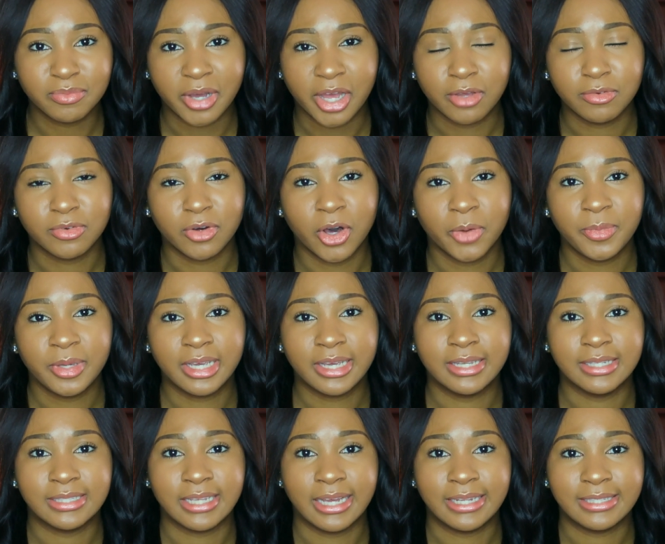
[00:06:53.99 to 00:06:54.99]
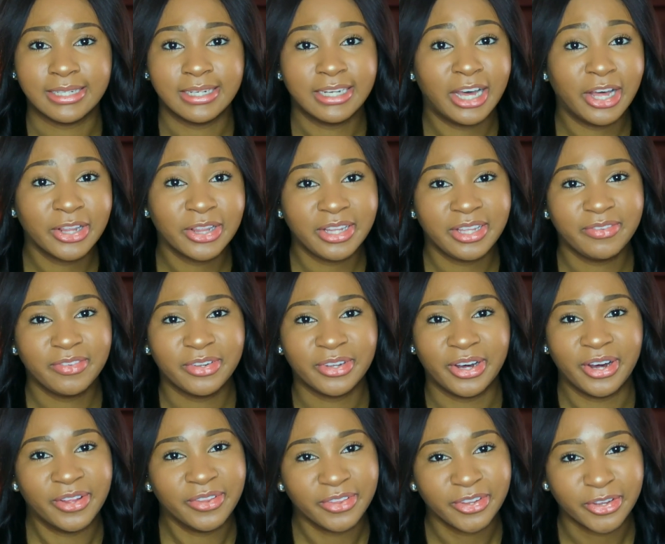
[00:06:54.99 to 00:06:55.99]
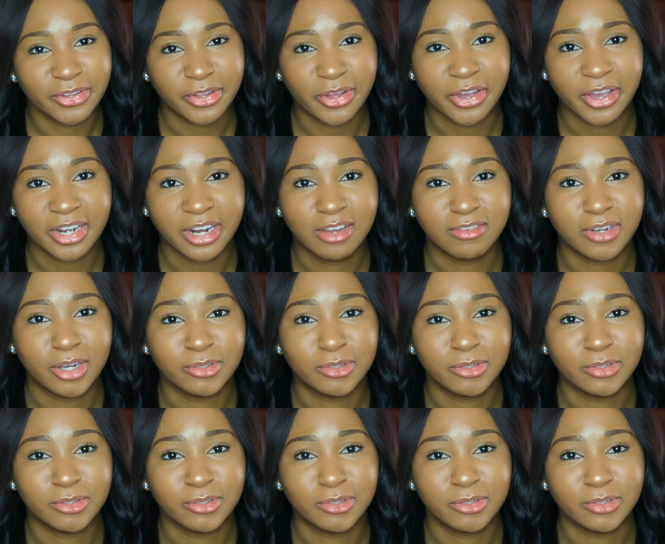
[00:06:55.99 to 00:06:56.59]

my fault because I did not leave it on there long enough.